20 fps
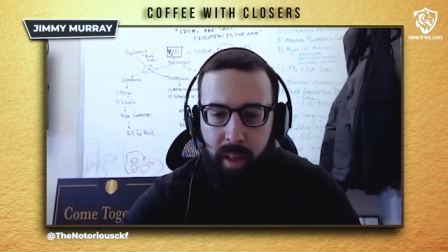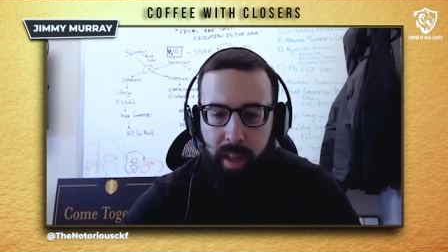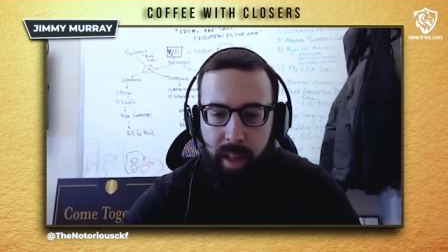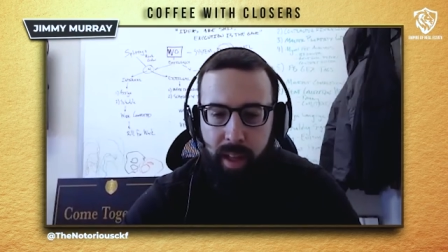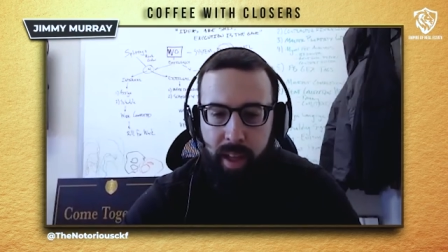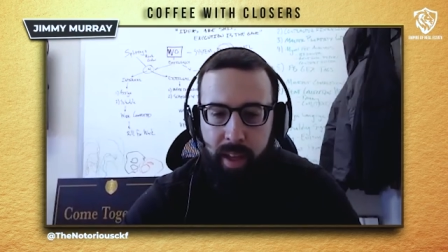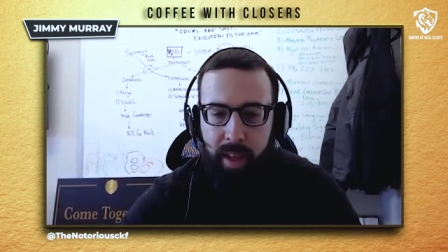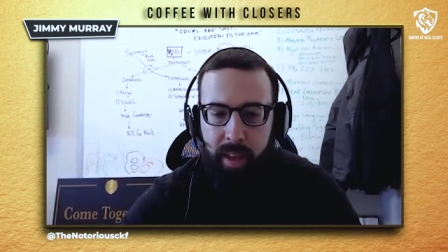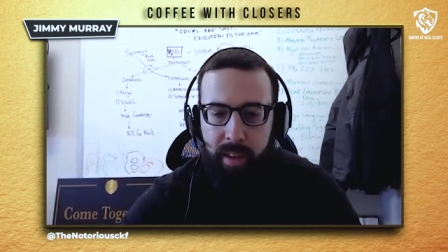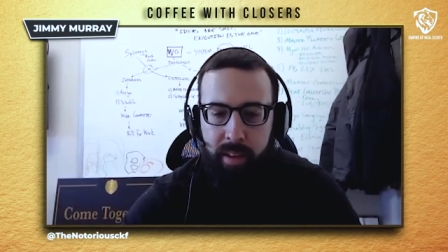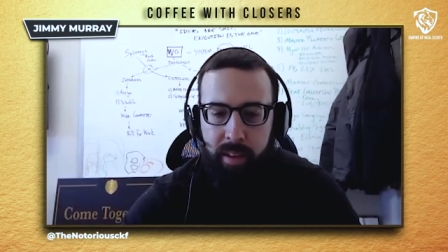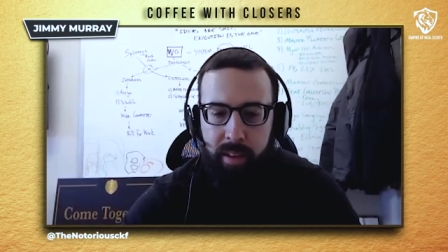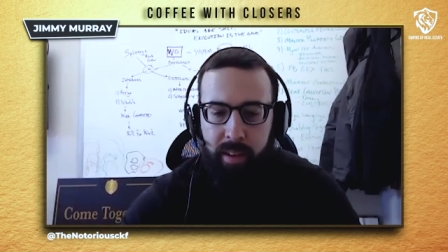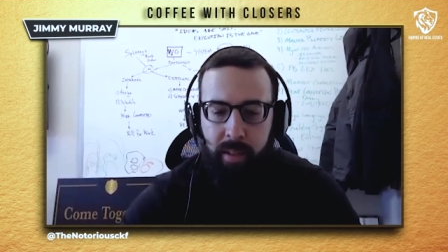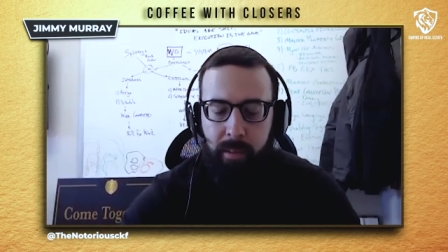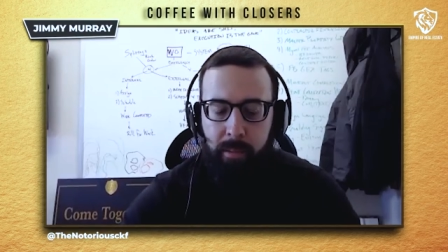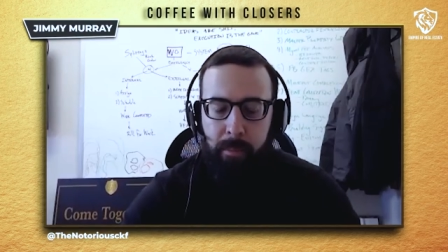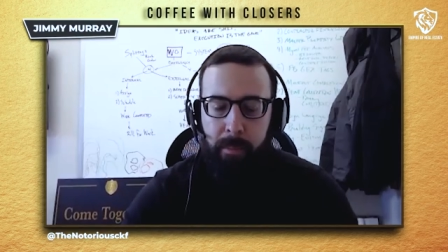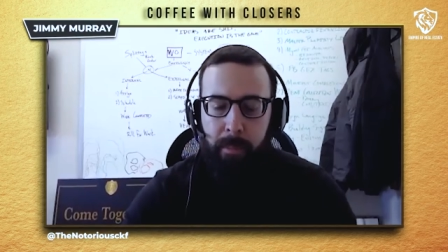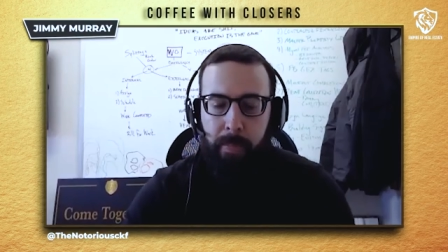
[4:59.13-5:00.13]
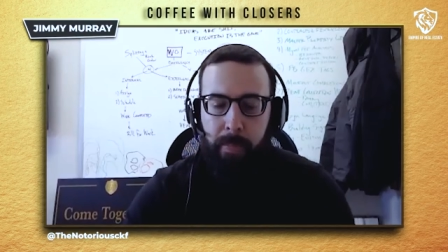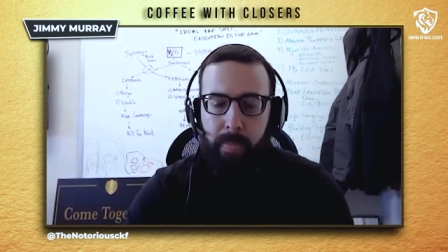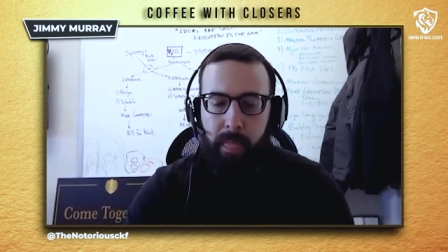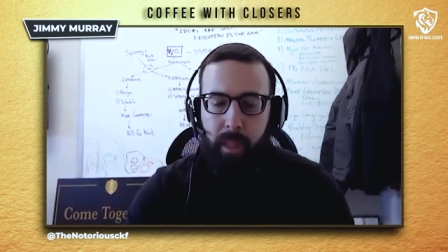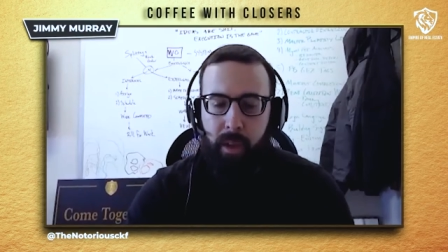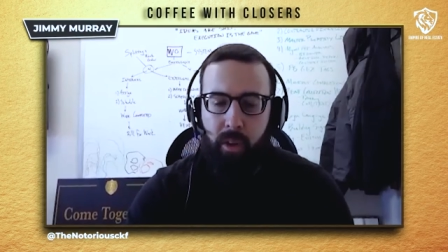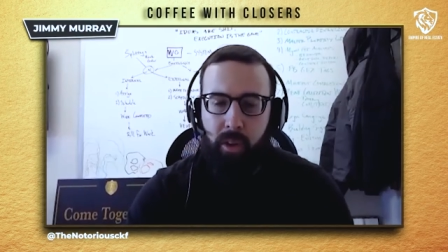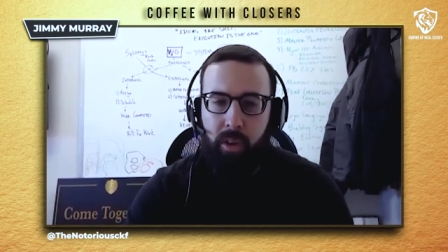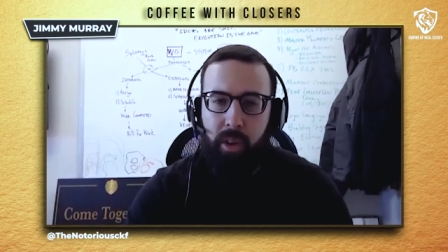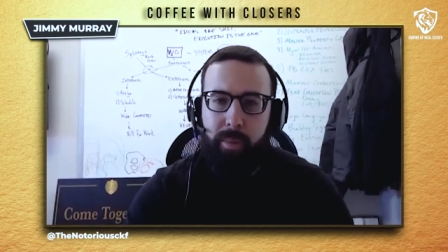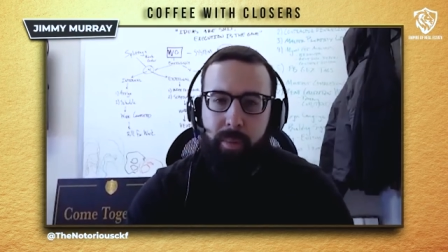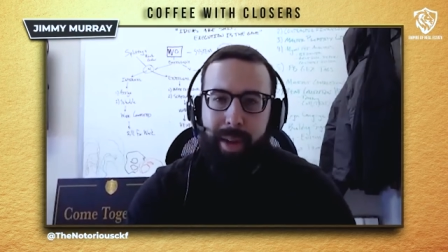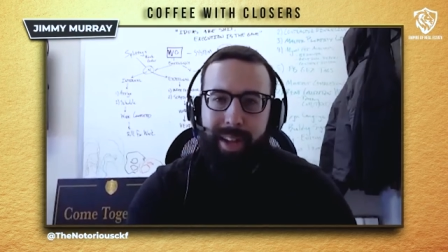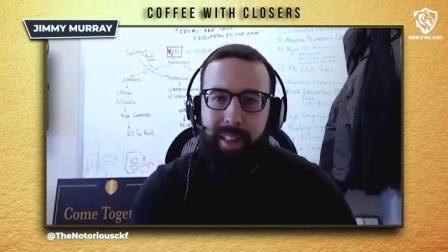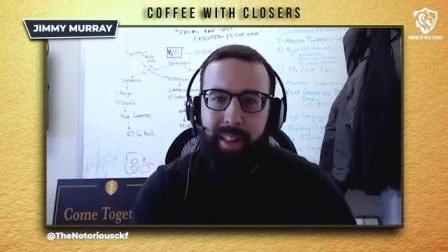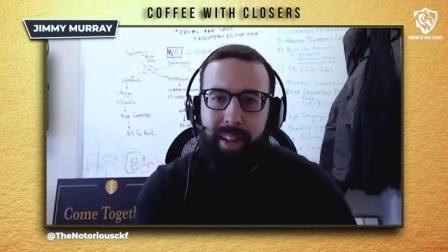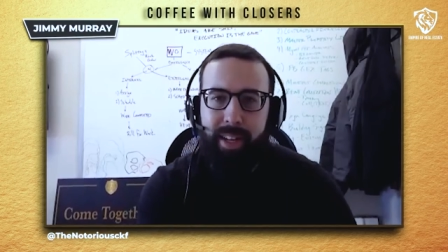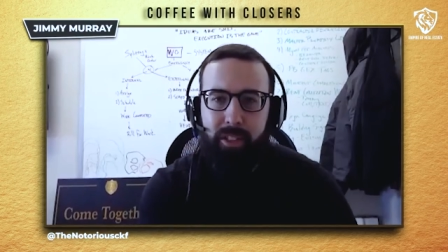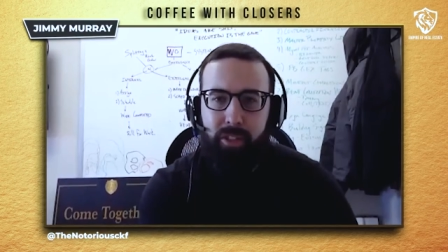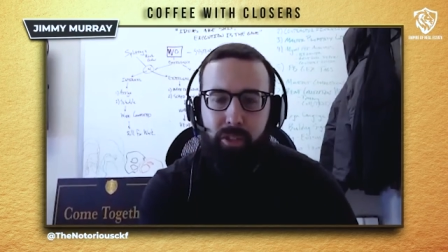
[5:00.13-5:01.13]
and earning my
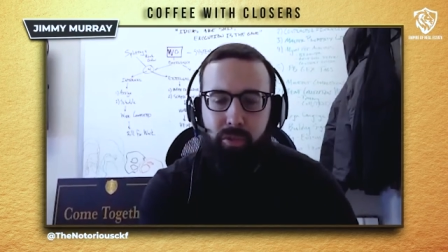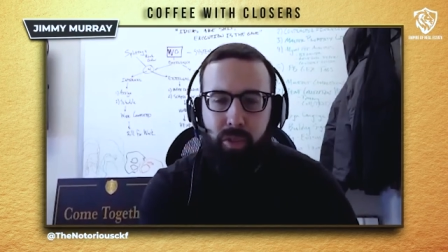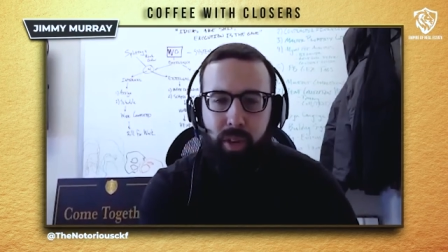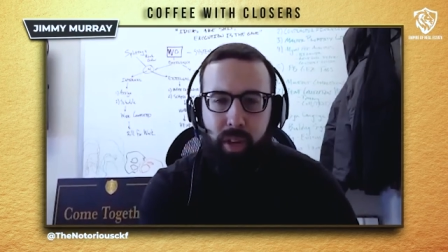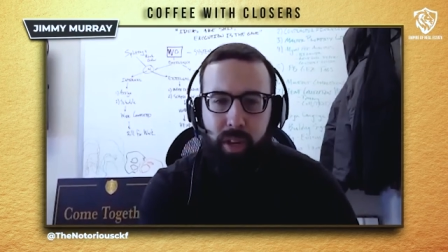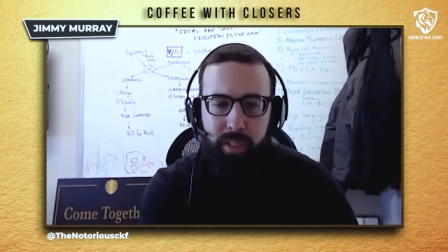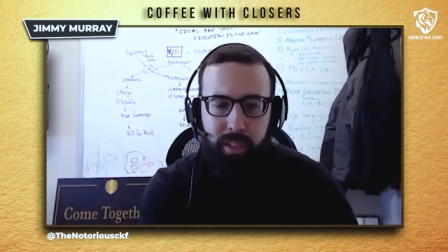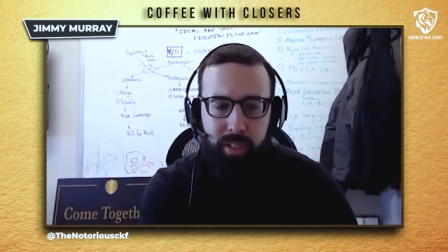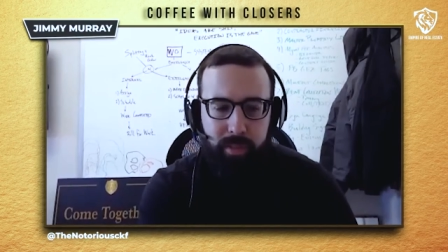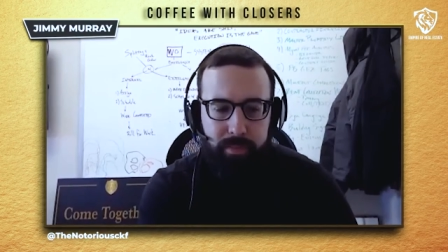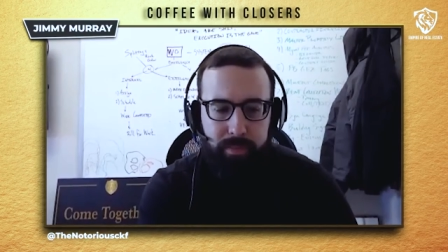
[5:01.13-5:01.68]
clients' trust